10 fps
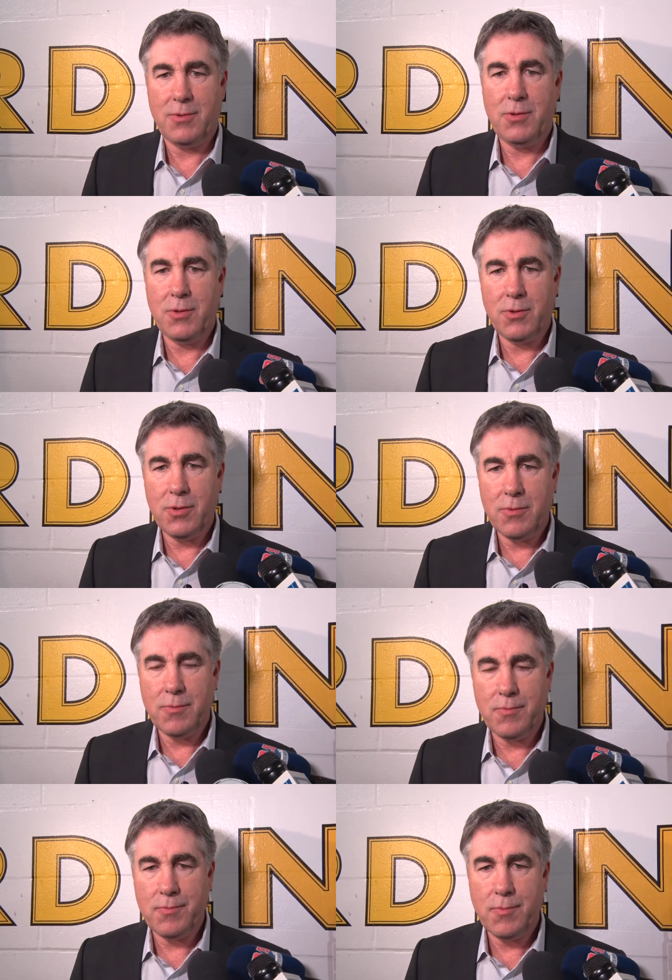you know, you're
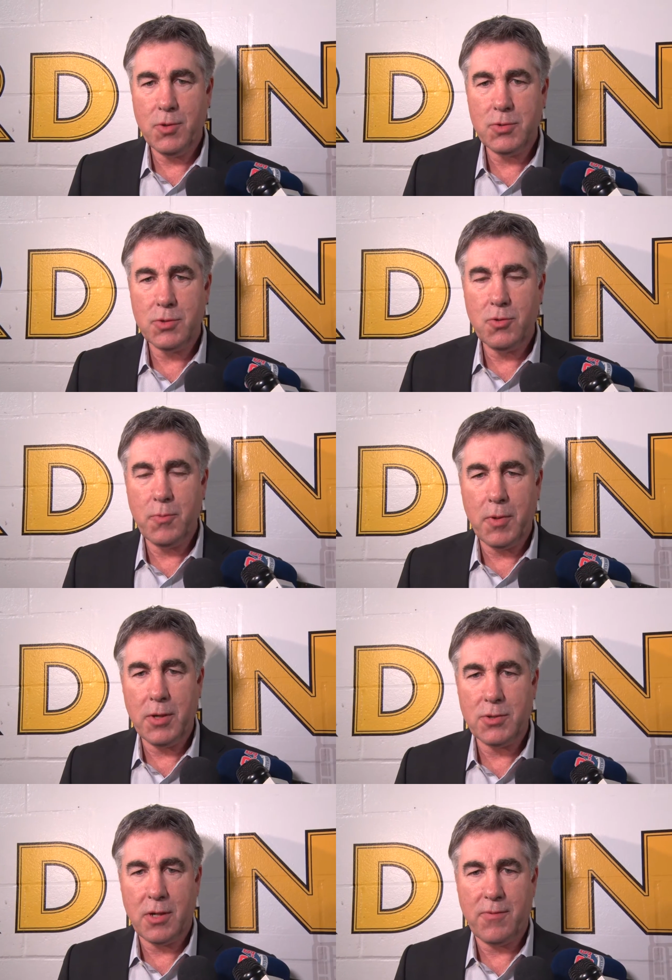losing two
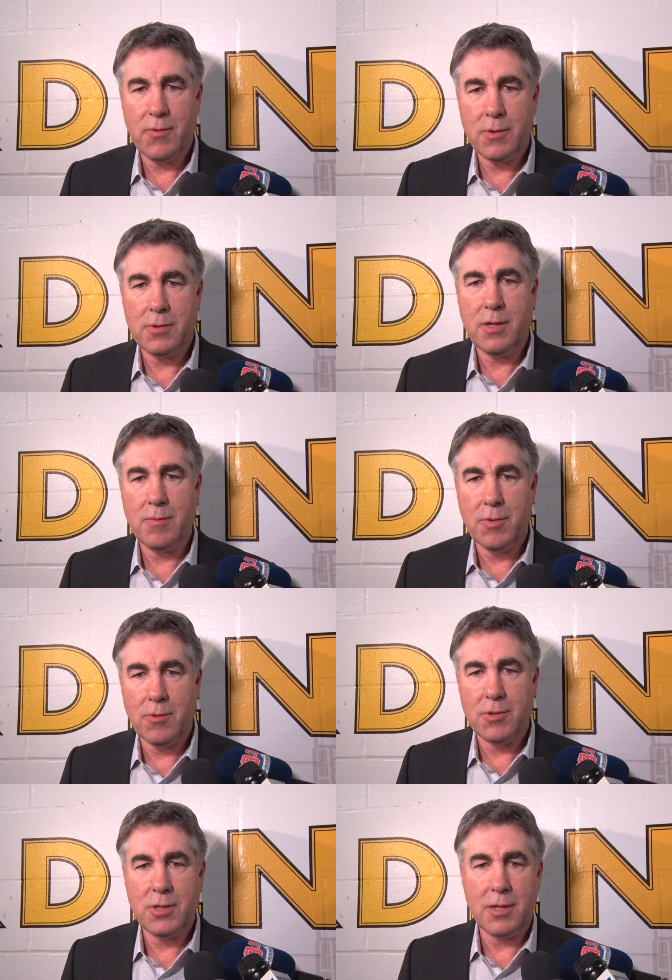players off your team that
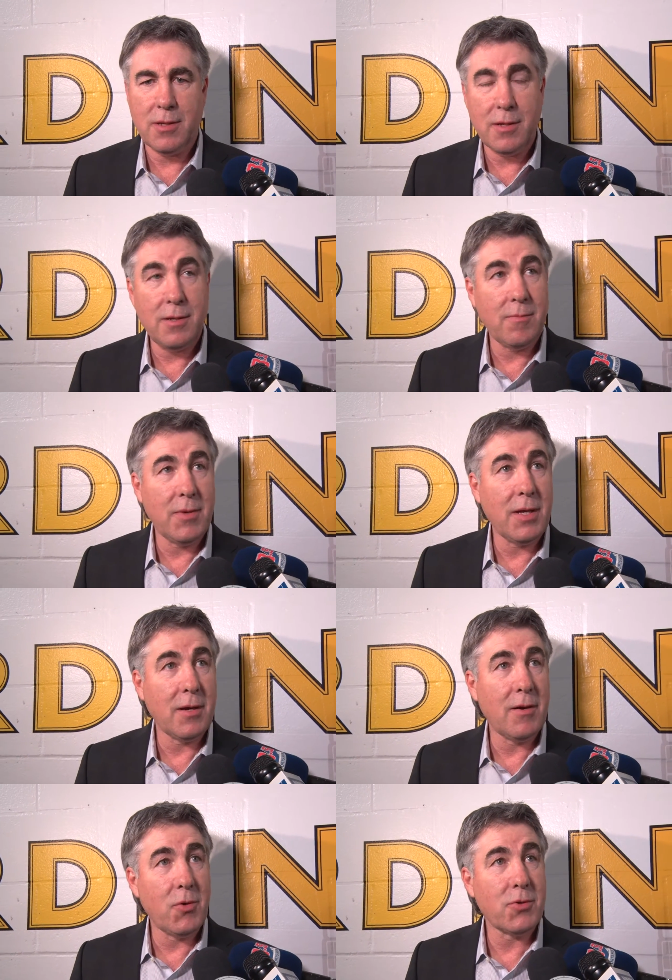were sitting in a team meeting
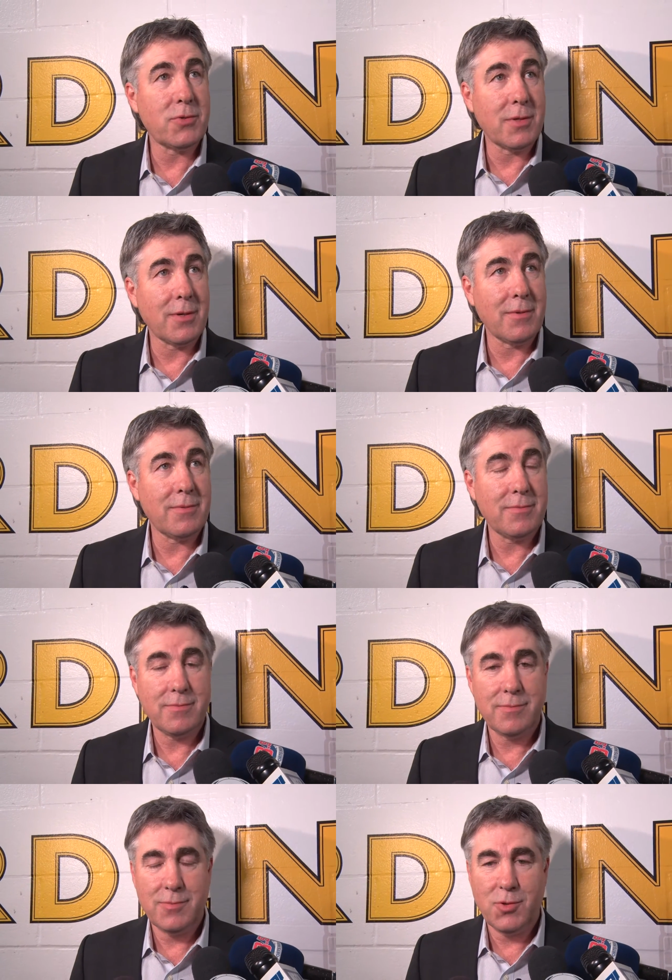almost to
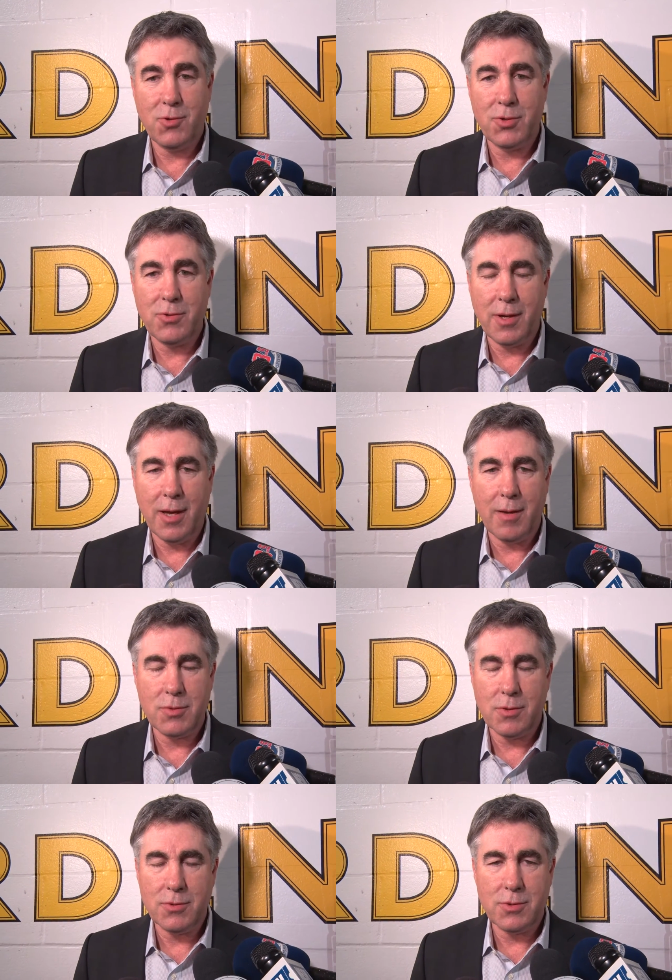go into a game.
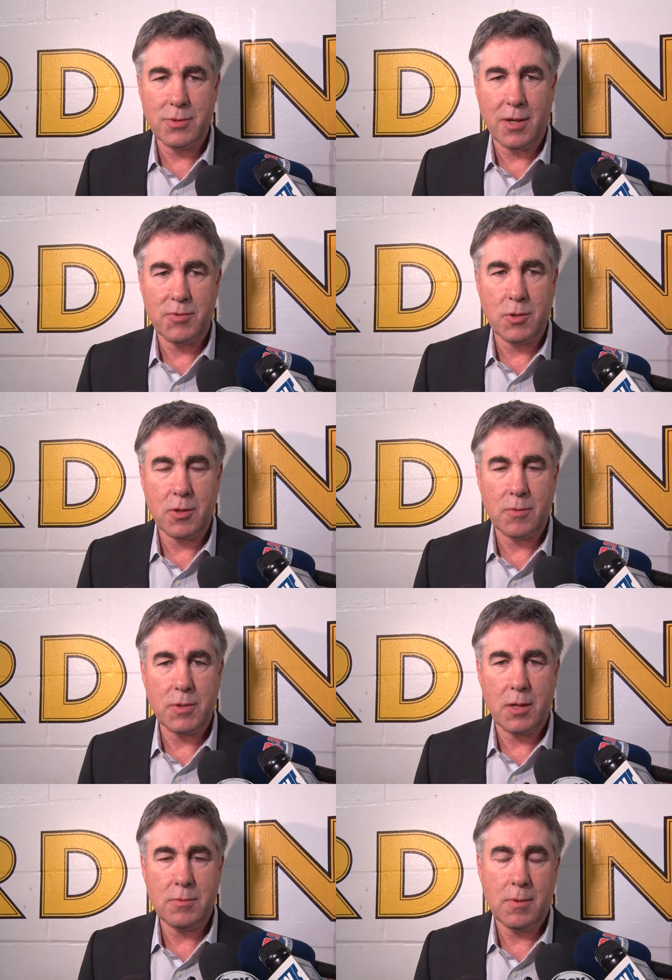So those are tough
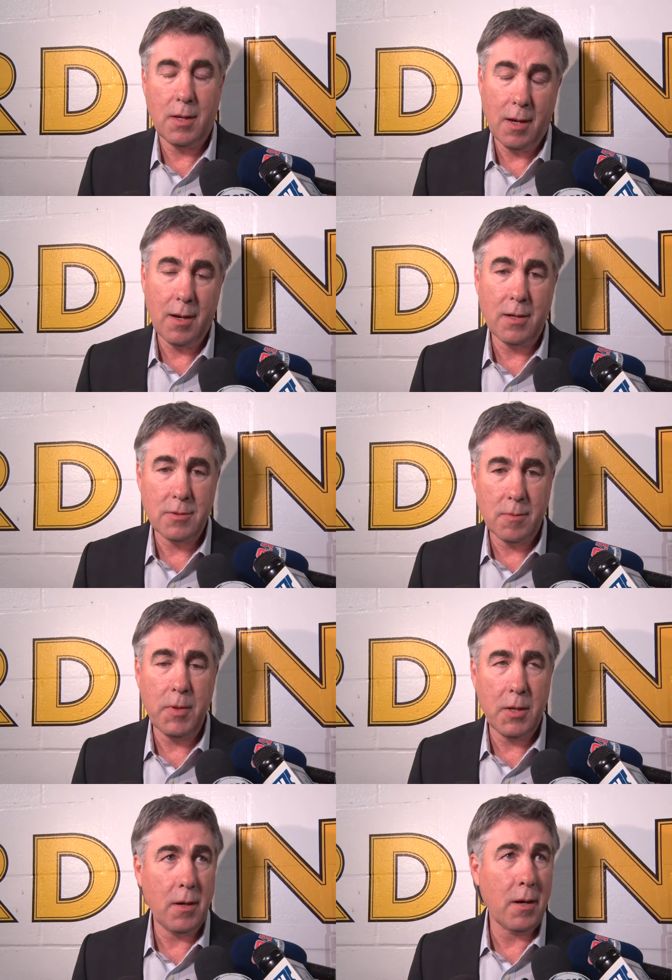circumstances. But our guys
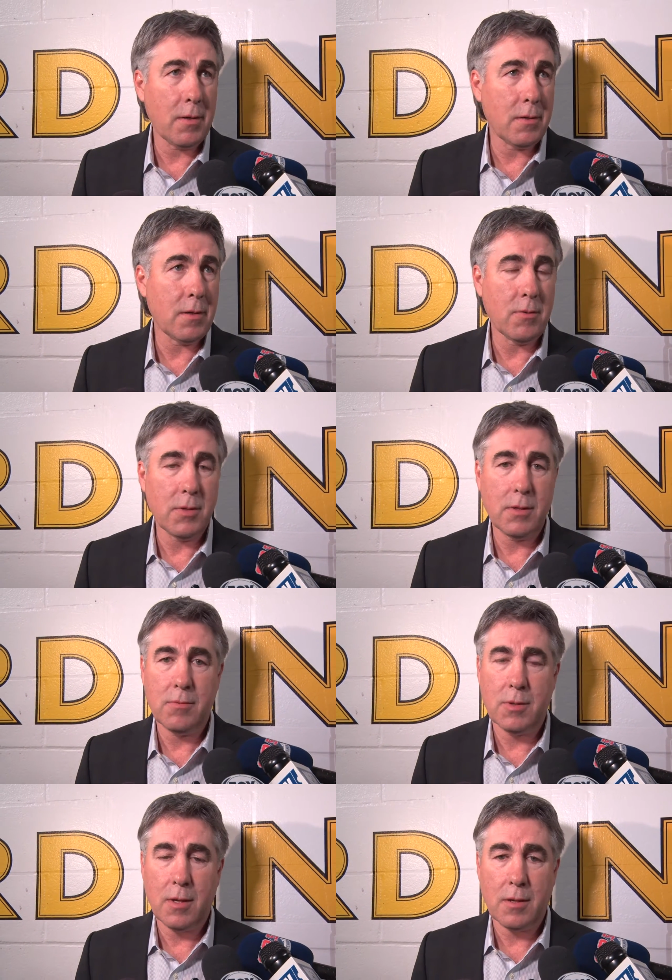competed hard. You know,
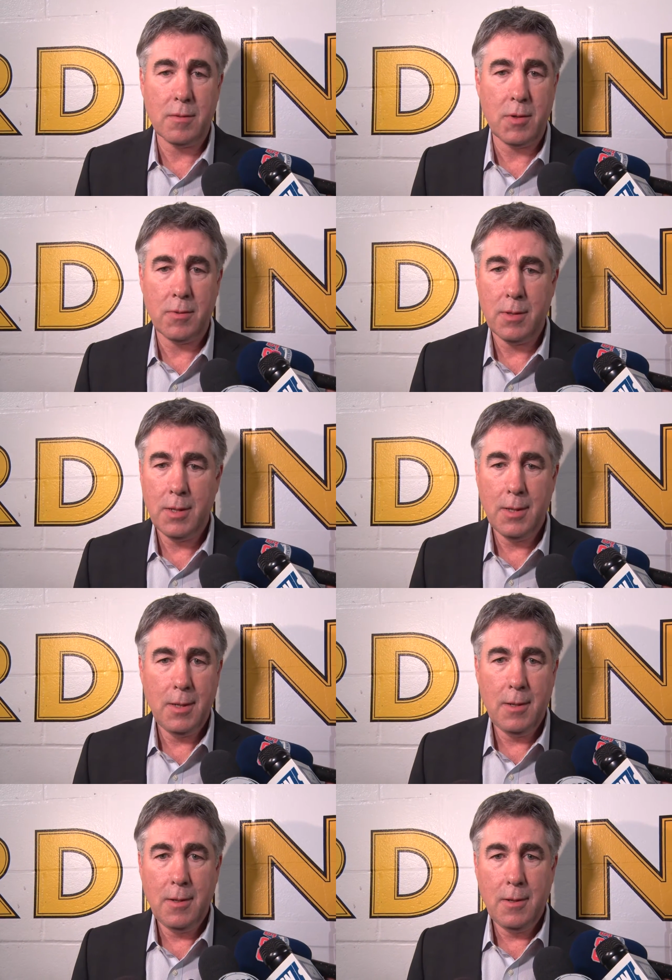we talked about
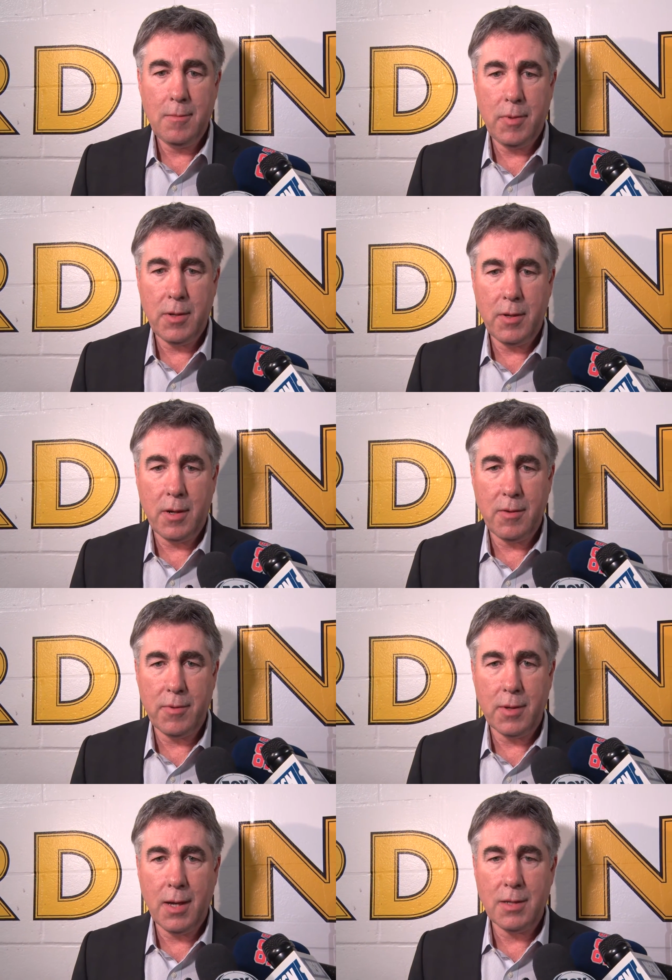playing hard
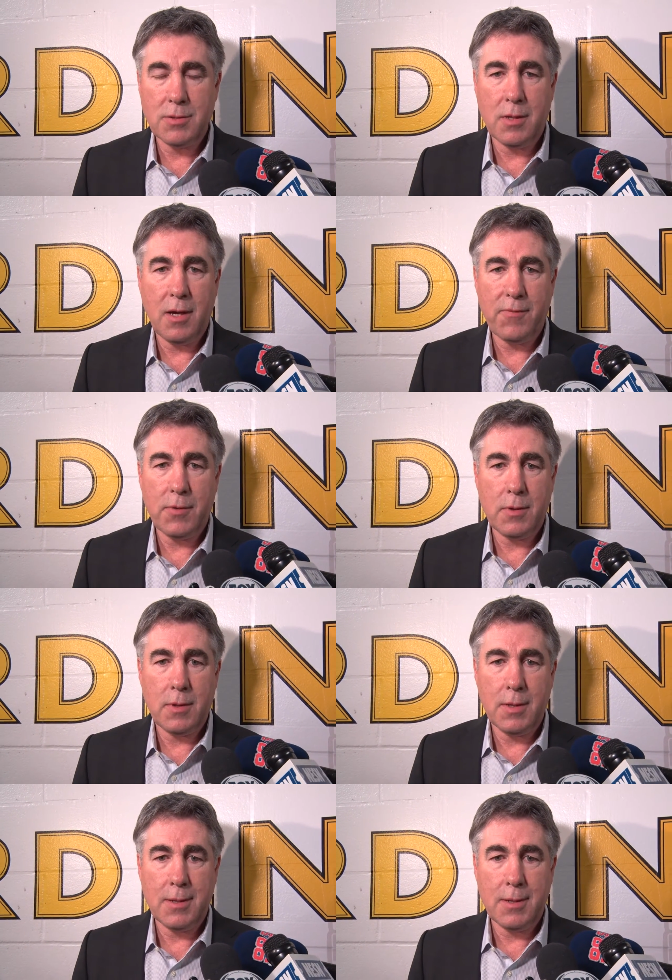for the guys that left. And,